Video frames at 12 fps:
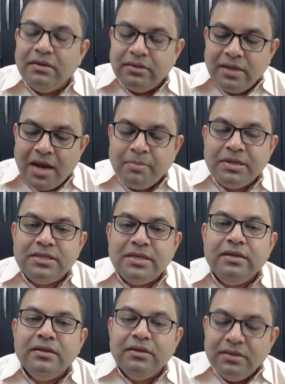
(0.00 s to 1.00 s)
the Lama
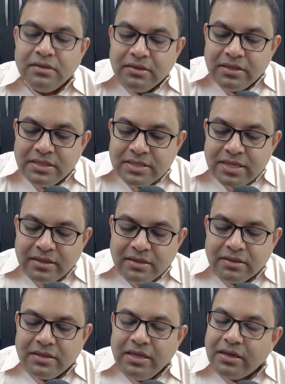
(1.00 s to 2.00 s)
said, he said,
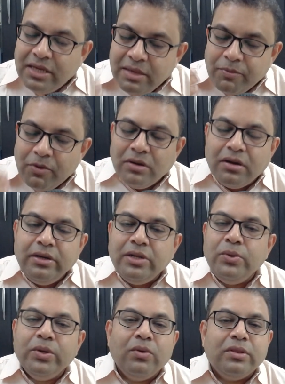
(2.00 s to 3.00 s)
keep on
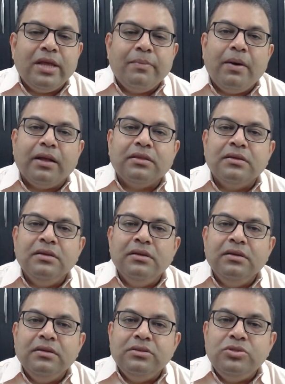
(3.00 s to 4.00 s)
continuing on that path.
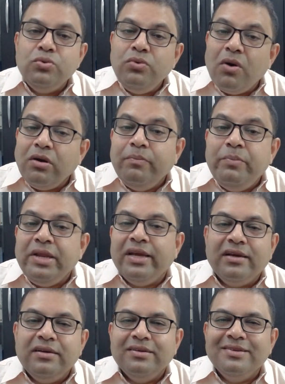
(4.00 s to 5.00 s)
Do not break.